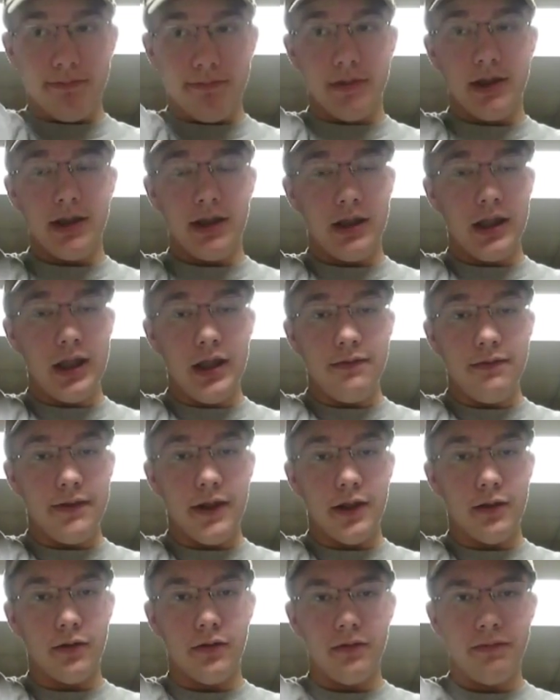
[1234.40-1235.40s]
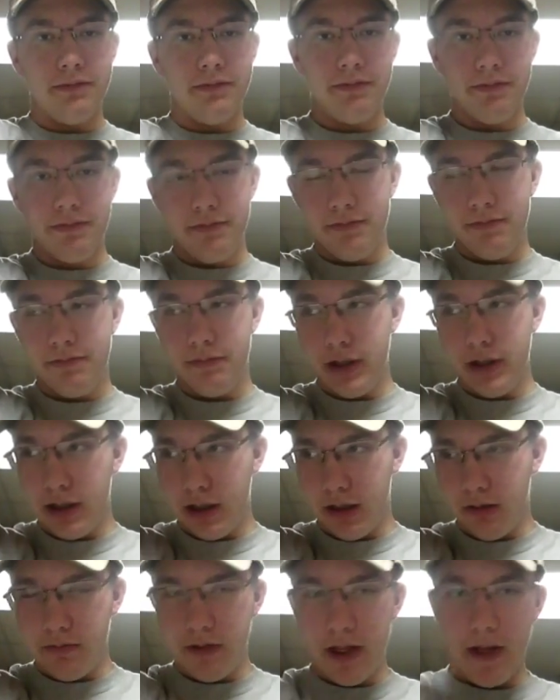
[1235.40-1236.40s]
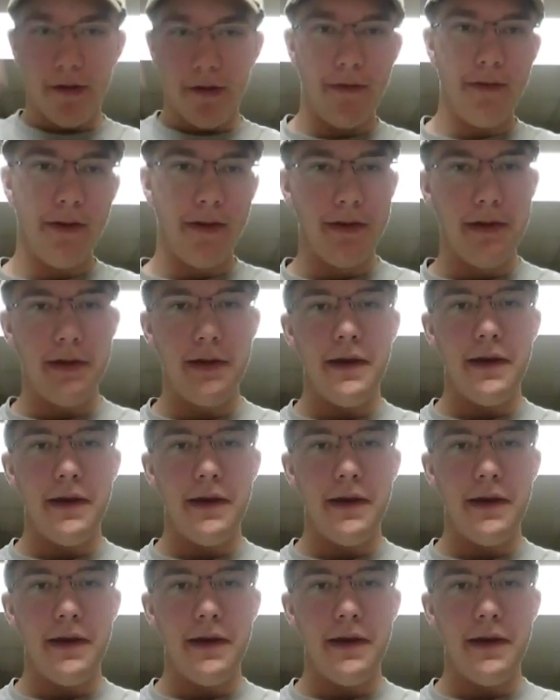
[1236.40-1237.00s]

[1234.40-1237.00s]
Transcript: just love Federal. If